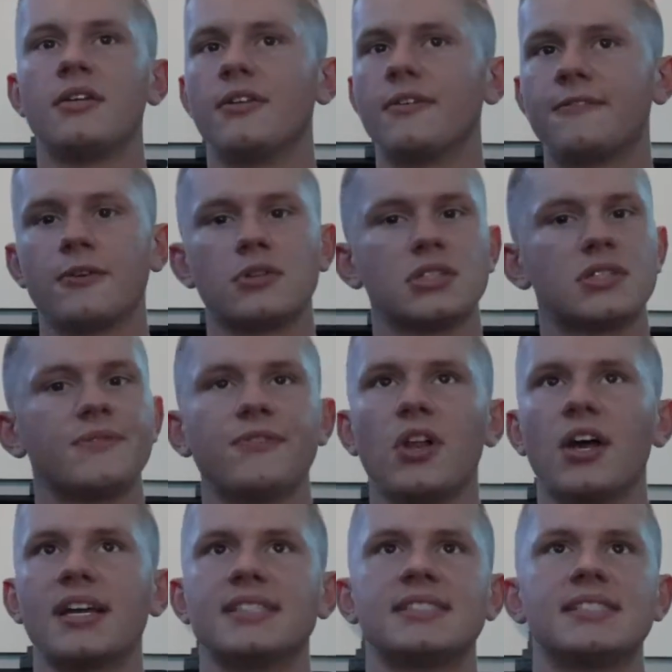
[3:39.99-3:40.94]
The first
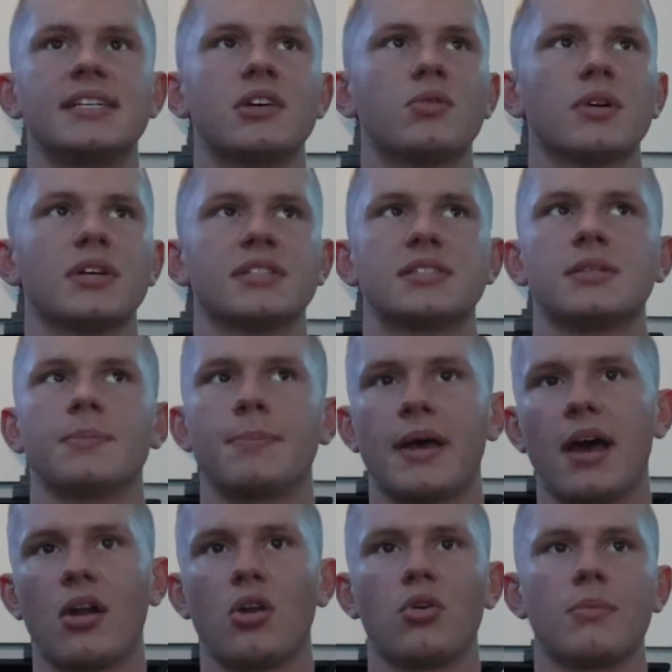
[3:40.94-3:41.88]
flight sequence, the
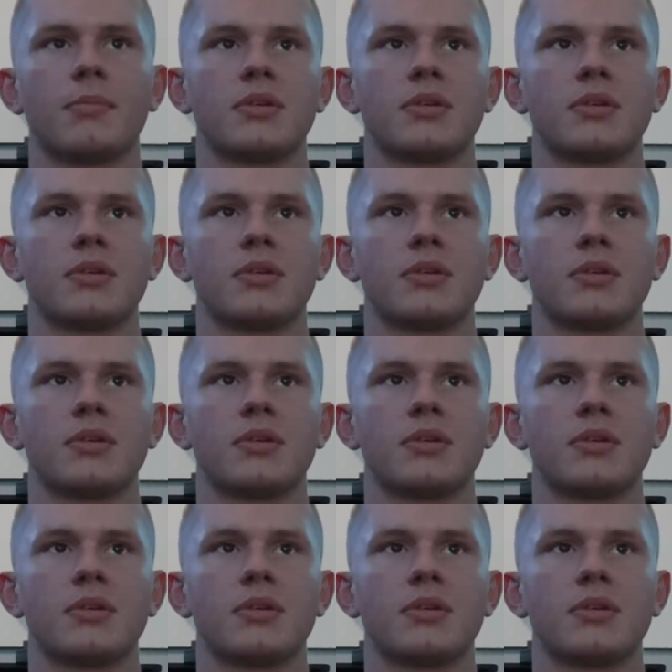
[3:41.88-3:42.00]
battle